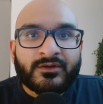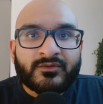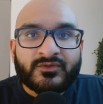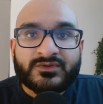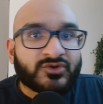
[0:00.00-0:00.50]

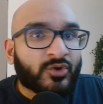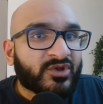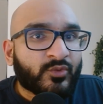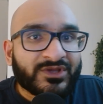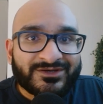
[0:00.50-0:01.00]
There's nobody
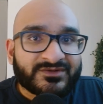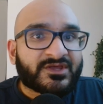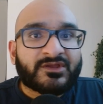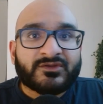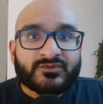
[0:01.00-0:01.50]
willing to
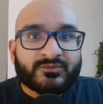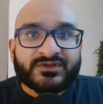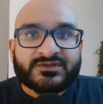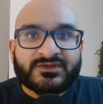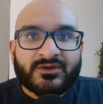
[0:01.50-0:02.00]
sell at those
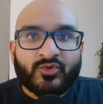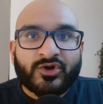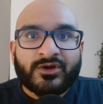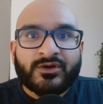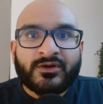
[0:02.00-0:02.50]
prices anymore.
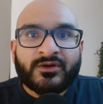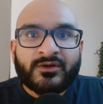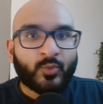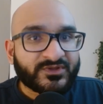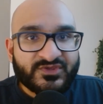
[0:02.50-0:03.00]

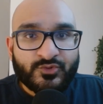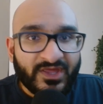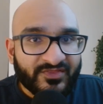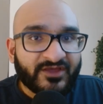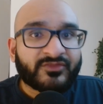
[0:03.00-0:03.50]
Once you
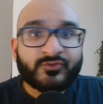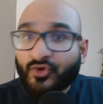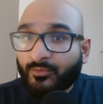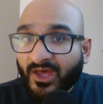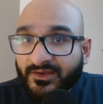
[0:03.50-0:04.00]
get that through
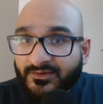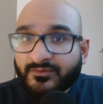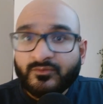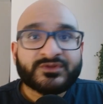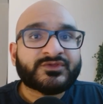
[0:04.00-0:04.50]
your mind,
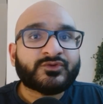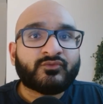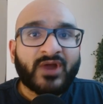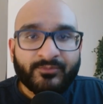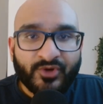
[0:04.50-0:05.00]
once you
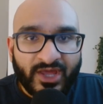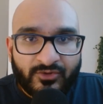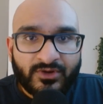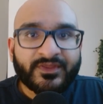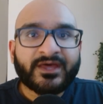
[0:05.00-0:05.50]
wrap your head
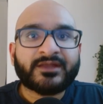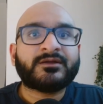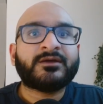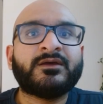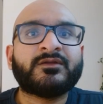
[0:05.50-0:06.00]
around that,
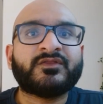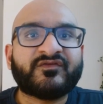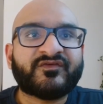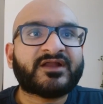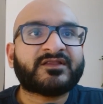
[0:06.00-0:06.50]
the
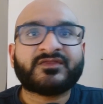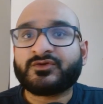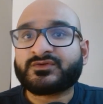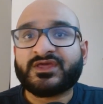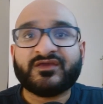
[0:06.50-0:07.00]
fact that
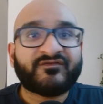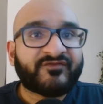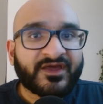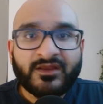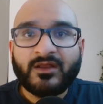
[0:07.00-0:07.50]
there's a
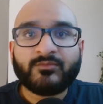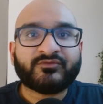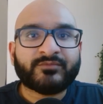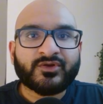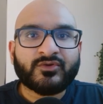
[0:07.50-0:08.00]
finite number
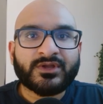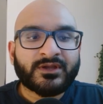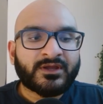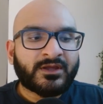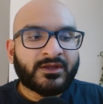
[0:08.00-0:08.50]
of Bitcoin,
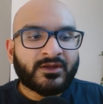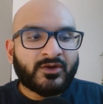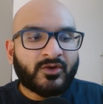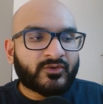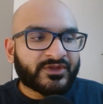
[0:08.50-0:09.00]

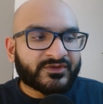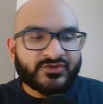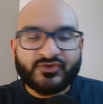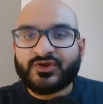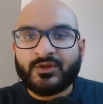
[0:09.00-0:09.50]
only a
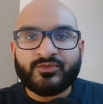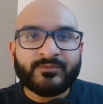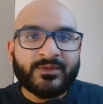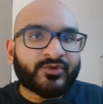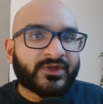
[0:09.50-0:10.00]
certain number of
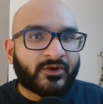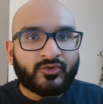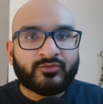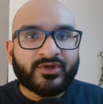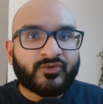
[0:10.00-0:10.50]
people can
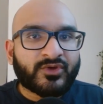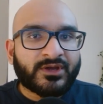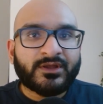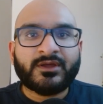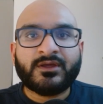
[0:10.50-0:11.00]
own Bitcoin.
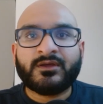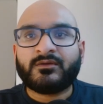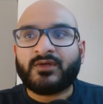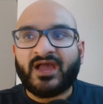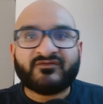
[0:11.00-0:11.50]

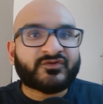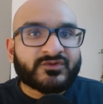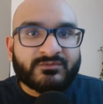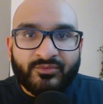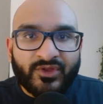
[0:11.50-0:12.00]
After
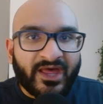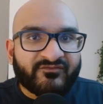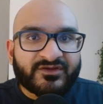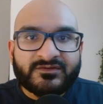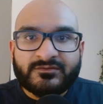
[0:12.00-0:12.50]
those people have
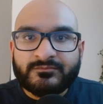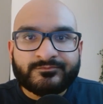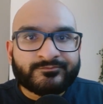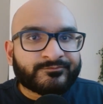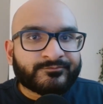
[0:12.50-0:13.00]
it,
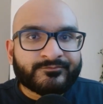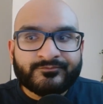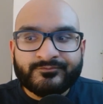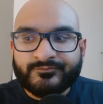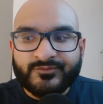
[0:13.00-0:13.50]

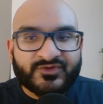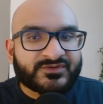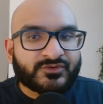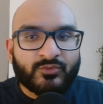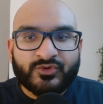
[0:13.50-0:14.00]
there's
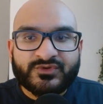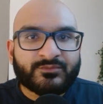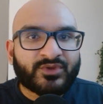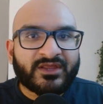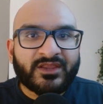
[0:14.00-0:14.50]
no more
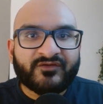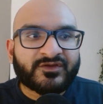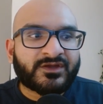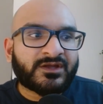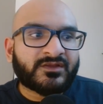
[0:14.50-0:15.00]
supply left.
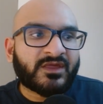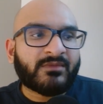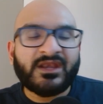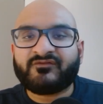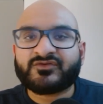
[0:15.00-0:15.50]
They
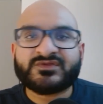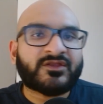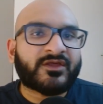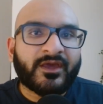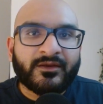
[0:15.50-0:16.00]
may never
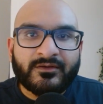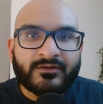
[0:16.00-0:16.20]
sell again.